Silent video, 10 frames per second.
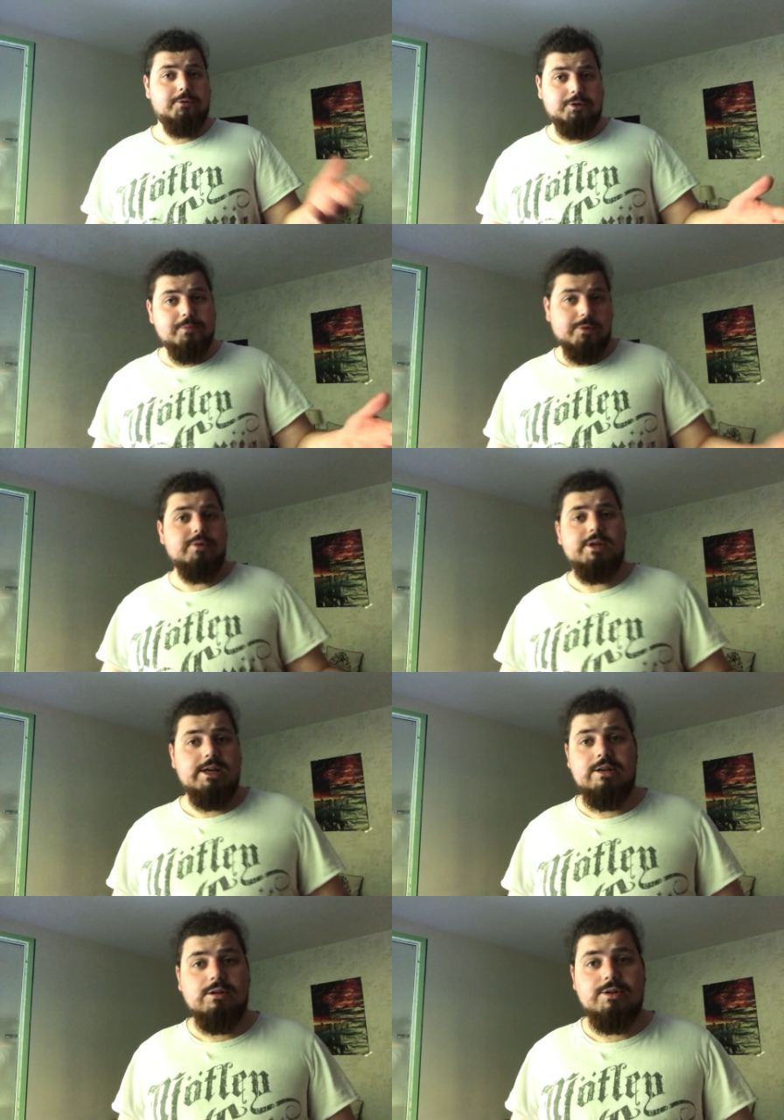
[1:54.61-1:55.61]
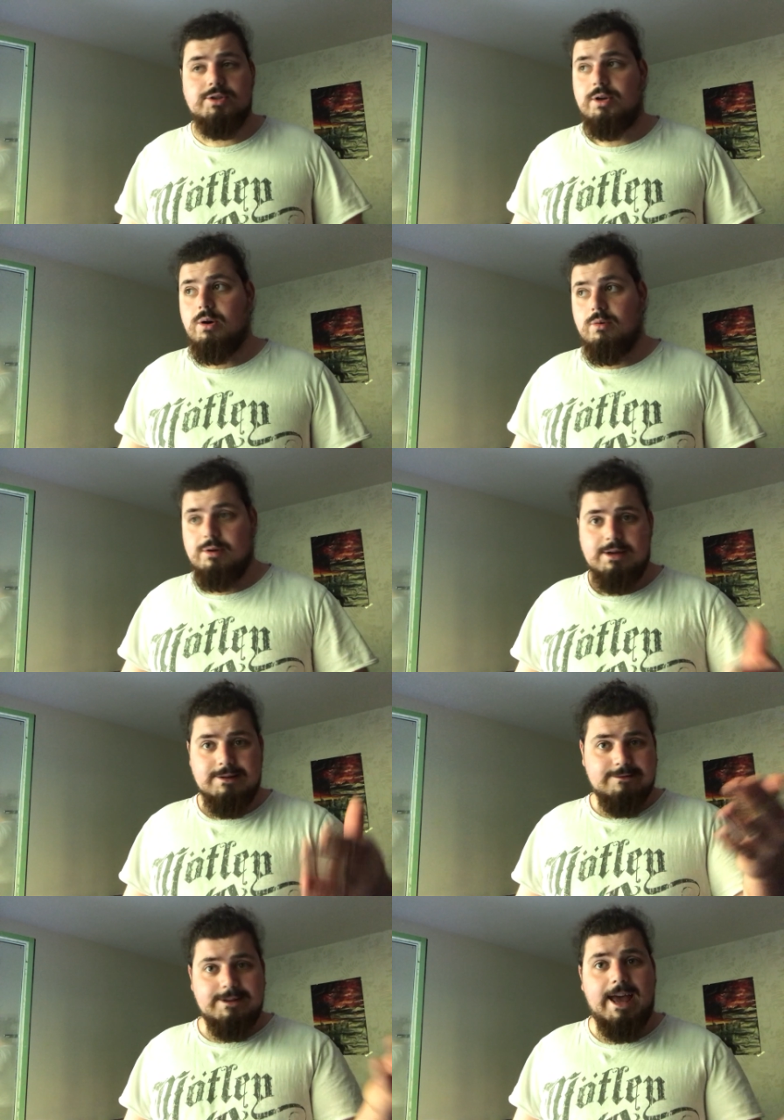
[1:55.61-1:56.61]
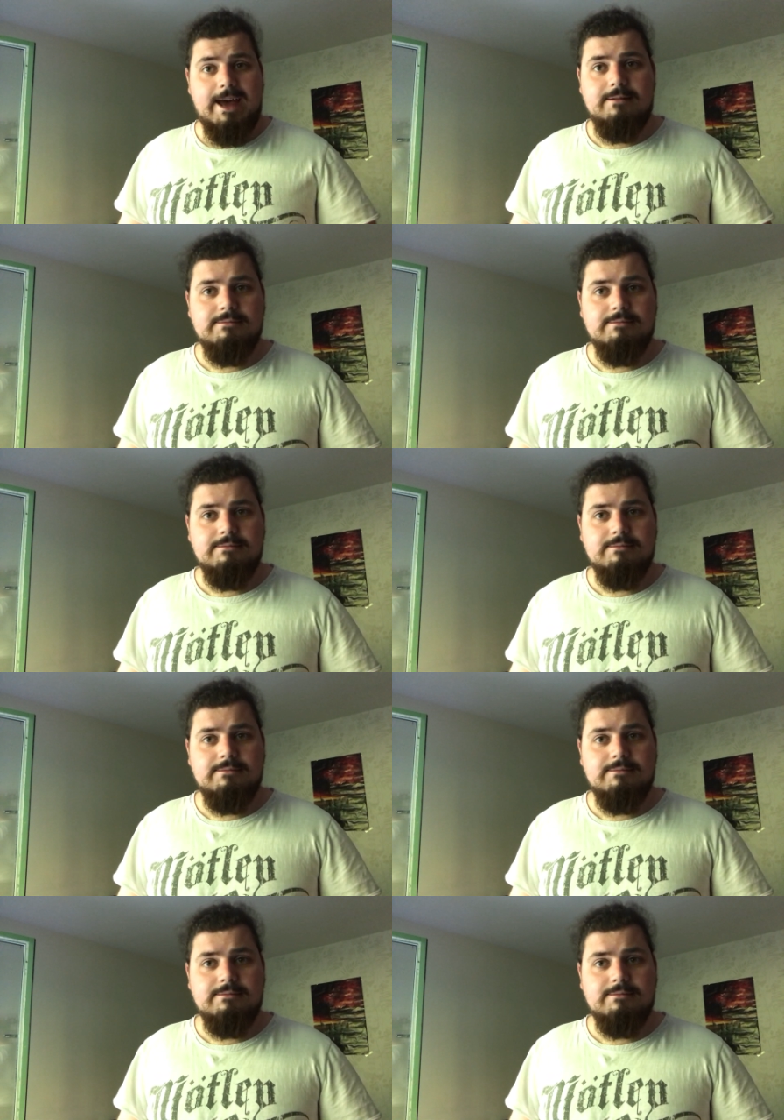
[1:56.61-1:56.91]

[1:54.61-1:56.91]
Potter book either, so yeah.